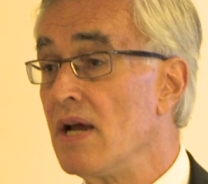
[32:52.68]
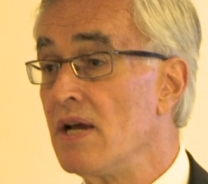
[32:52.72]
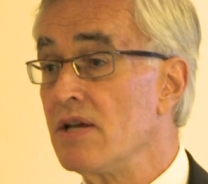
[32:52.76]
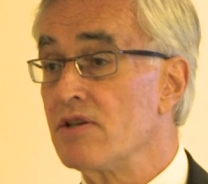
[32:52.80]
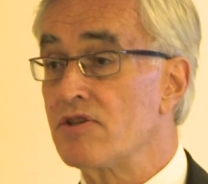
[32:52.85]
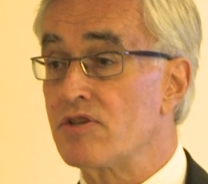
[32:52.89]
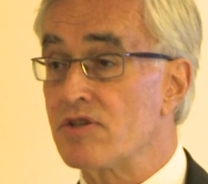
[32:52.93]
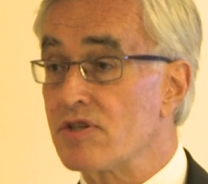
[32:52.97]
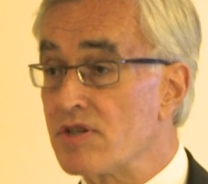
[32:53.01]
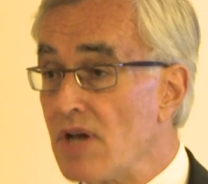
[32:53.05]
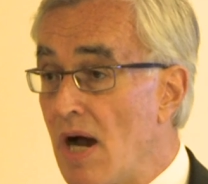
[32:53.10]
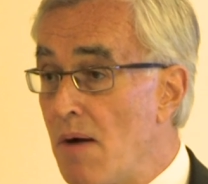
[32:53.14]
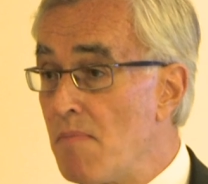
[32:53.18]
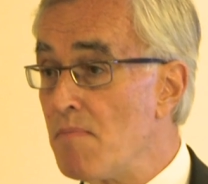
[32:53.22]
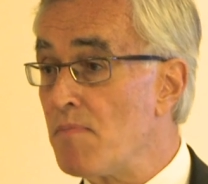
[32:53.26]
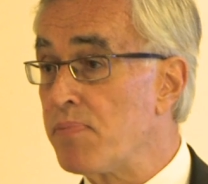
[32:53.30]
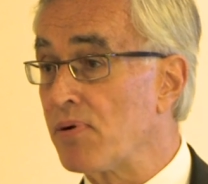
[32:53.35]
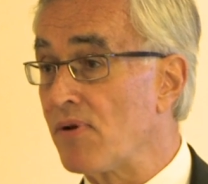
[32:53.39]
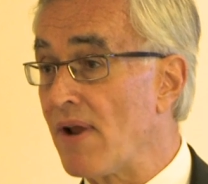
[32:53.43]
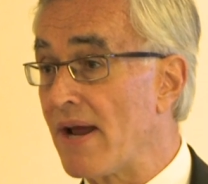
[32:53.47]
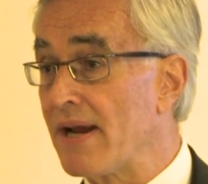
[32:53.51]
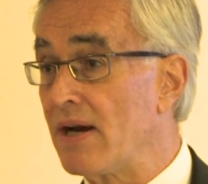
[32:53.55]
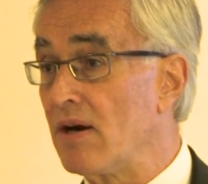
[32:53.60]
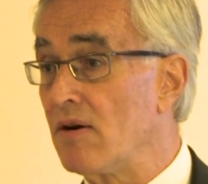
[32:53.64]
some
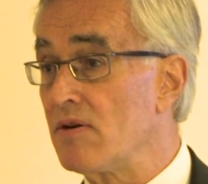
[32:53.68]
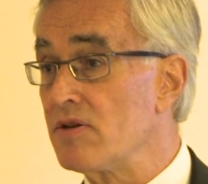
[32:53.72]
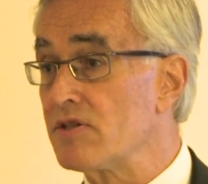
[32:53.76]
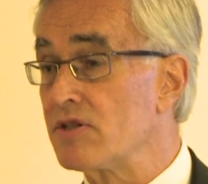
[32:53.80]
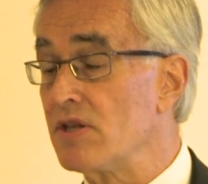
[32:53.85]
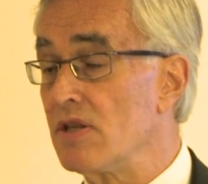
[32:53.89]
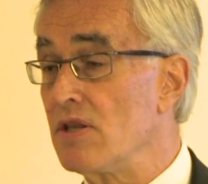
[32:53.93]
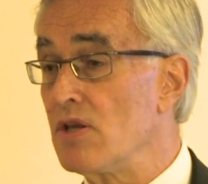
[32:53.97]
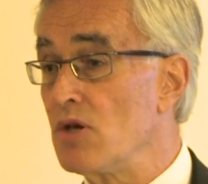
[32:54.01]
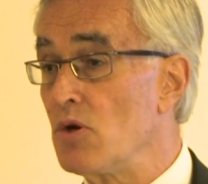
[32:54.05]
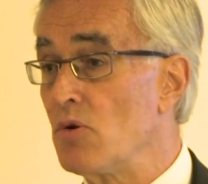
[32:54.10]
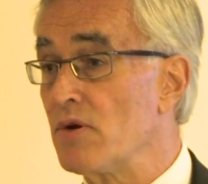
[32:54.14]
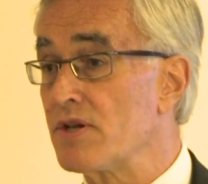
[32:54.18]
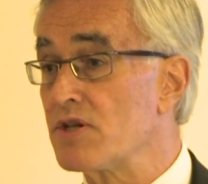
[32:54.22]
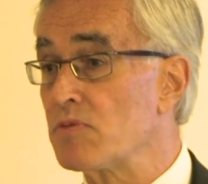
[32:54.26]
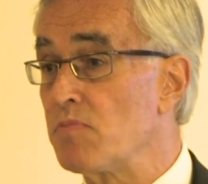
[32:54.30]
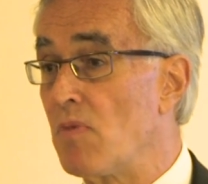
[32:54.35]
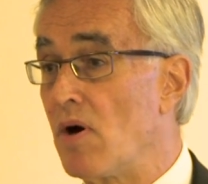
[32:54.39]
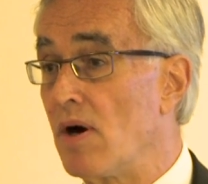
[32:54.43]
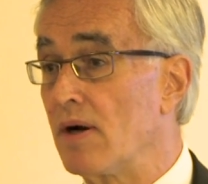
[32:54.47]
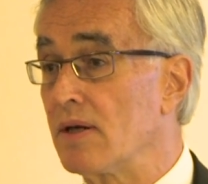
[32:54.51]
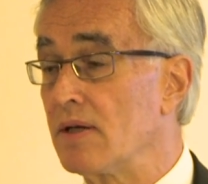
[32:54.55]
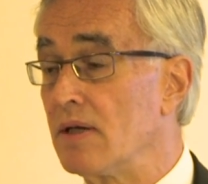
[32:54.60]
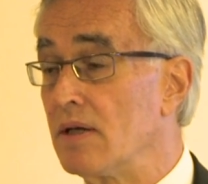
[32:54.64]
players in the U.S.
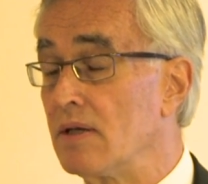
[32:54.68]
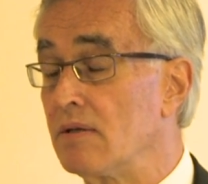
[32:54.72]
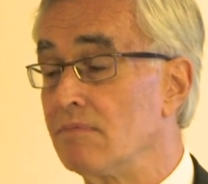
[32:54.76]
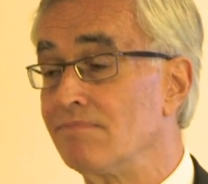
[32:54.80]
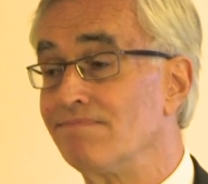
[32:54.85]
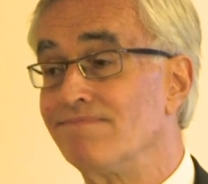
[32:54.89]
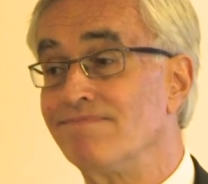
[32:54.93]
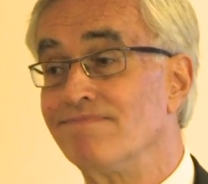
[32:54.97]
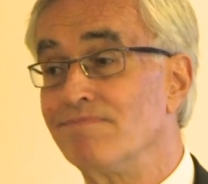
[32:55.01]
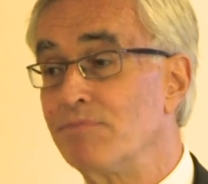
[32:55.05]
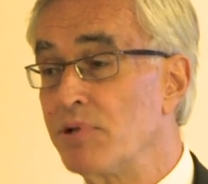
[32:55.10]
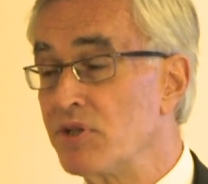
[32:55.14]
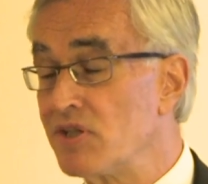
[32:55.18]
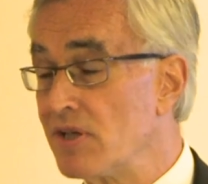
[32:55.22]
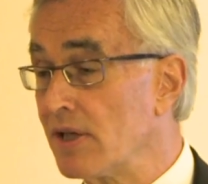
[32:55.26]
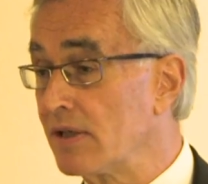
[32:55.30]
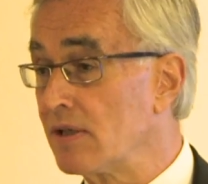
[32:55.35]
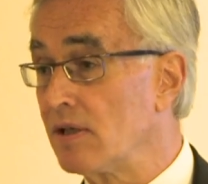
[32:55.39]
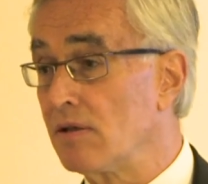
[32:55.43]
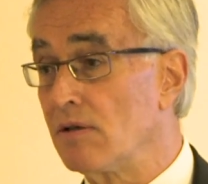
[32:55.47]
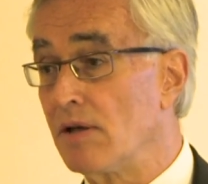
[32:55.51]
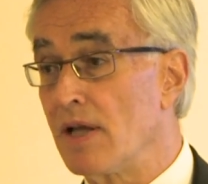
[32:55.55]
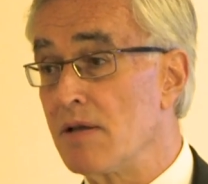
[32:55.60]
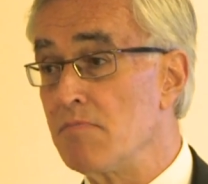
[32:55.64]
market,
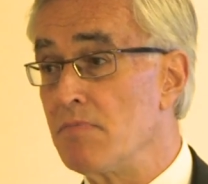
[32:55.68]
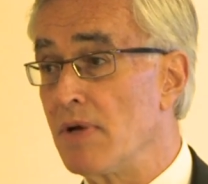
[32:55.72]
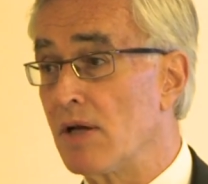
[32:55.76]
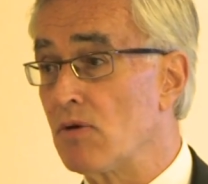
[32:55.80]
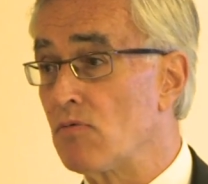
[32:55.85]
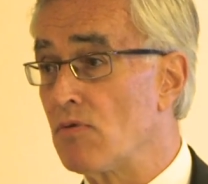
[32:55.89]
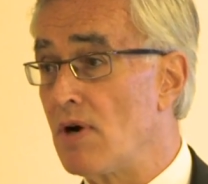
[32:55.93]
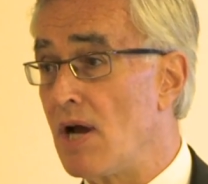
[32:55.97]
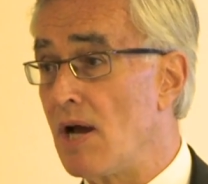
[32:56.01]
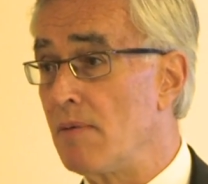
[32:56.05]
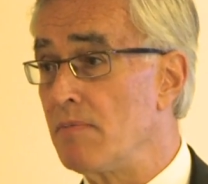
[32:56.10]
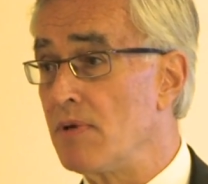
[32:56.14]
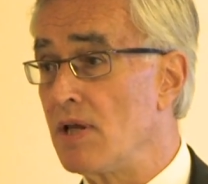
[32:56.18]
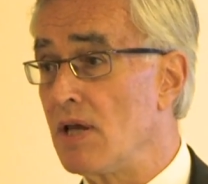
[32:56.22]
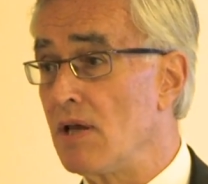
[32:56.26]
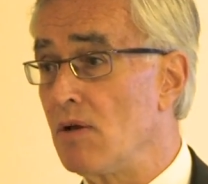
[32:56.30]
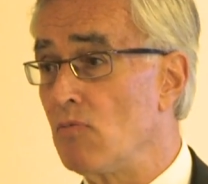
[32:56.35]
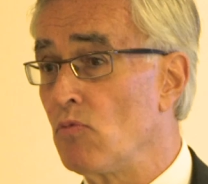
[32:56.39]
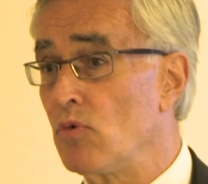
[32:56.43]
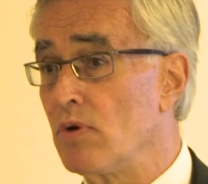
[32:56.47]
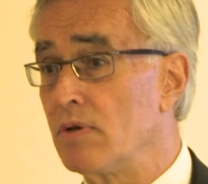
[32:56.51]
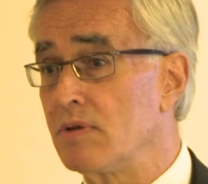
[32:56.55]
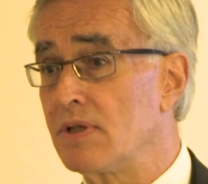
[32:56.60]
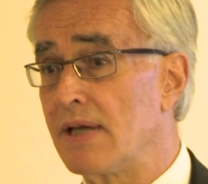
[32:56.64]
particularly Mitt Romney,
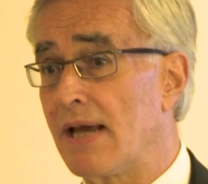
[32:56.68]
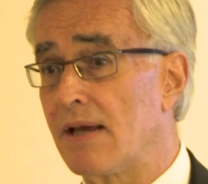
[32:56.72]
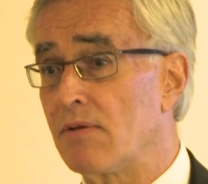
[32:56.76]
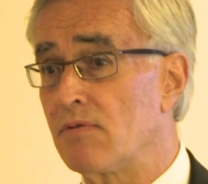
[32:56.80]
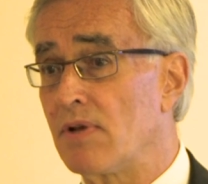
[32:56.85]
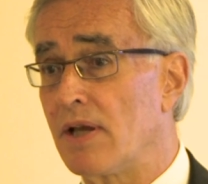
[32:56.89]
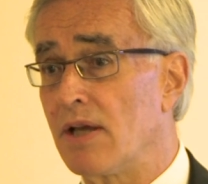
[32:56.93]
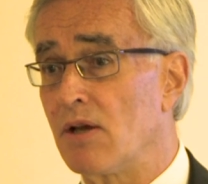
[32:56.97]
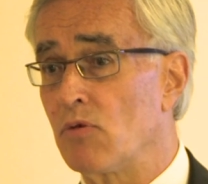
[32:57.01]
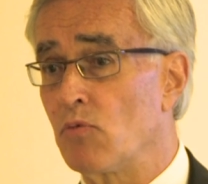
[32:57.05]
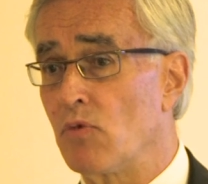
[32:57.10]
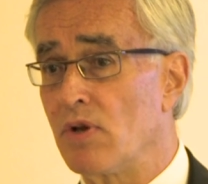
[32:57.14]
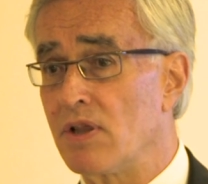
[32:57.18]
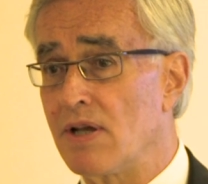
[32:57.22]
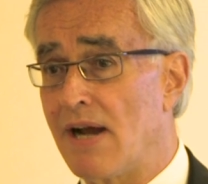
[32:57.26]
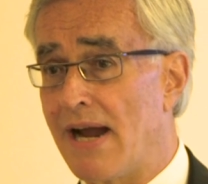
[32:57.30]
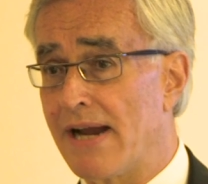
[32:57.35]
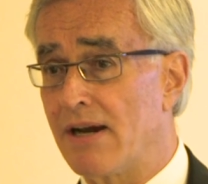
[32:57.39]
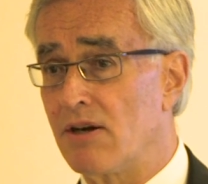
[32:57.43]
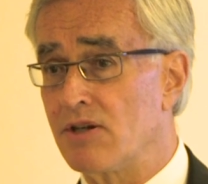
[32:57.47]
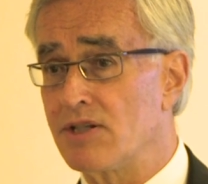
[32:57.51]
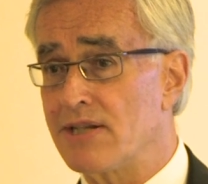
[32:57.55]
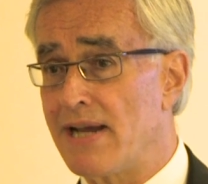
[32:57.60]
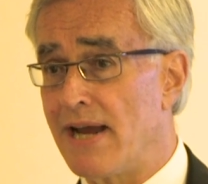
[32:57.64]
would get hit with
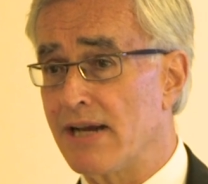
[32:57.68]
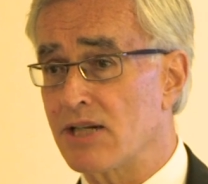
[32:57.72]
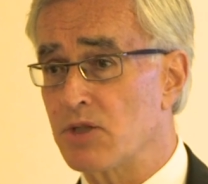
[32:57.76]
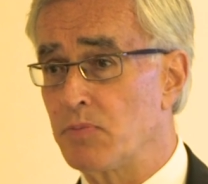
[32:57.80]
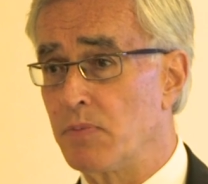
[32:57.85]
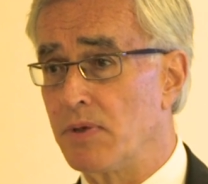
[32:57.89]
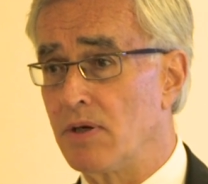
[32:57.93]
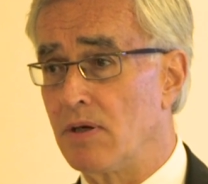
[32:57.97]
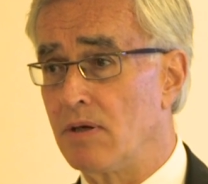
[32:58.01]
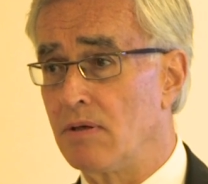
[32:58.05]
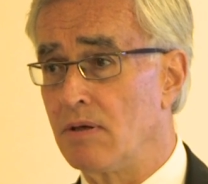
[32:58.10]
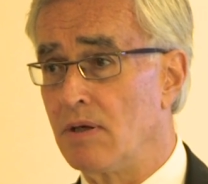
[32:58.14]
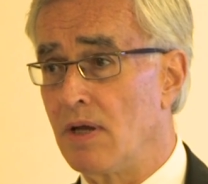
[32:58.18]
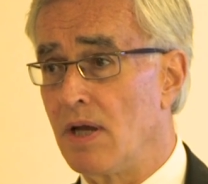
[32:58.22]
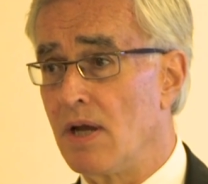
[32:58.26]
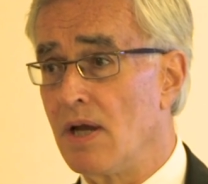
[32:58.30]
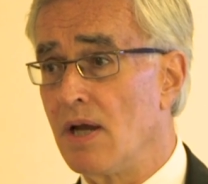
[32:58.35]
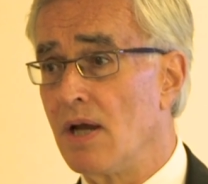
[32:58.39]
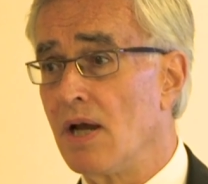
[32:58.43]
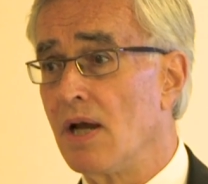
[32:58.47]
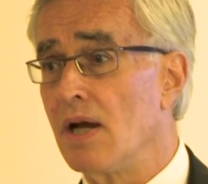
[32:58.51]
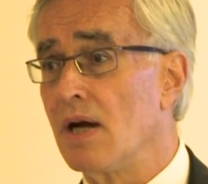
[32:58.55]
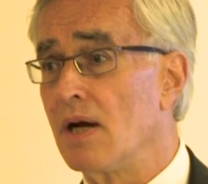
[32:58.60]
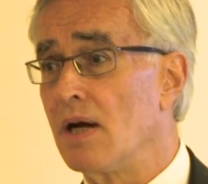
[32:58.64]
higher tax bill.
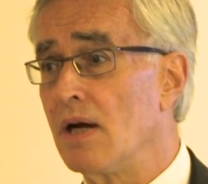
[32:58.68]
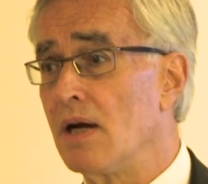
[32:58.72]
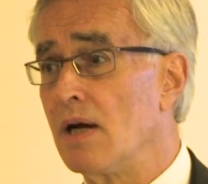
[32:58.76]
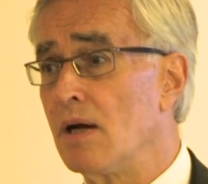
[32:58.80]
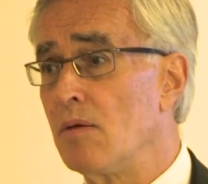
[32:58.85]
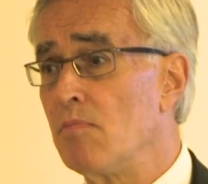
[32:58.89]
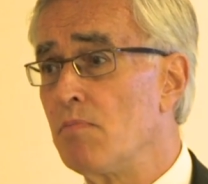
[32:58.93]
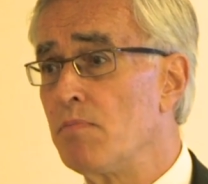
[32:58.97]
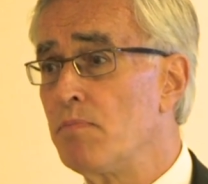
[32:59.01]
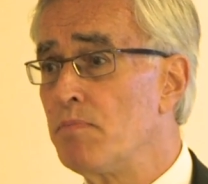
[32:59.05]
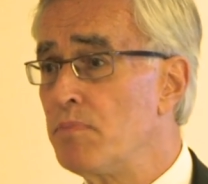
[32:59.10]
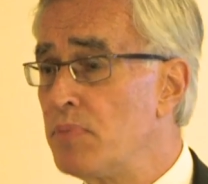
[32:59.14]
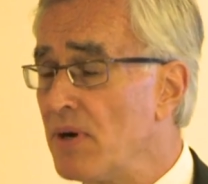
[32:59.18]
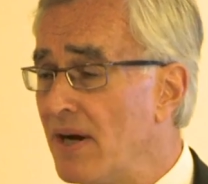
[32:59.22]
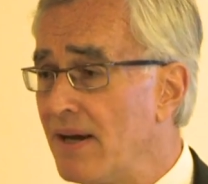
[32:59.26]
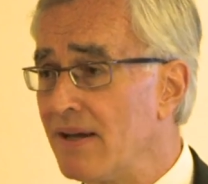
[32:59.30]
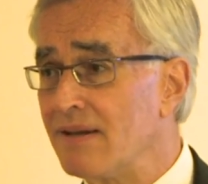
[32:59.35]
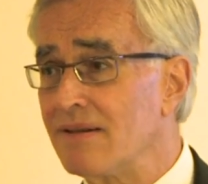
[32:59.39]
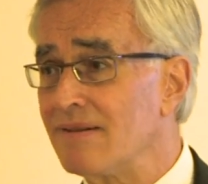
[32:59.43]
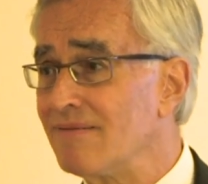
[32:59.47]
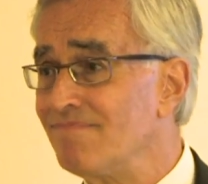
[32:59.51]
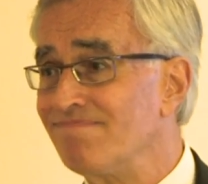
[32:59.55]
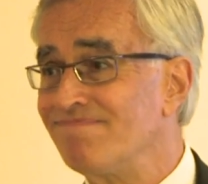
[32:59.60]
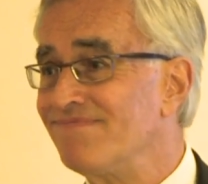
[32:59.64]

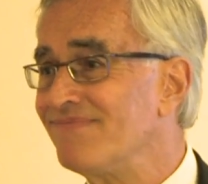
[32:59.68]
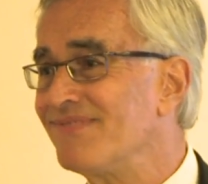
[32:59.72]
But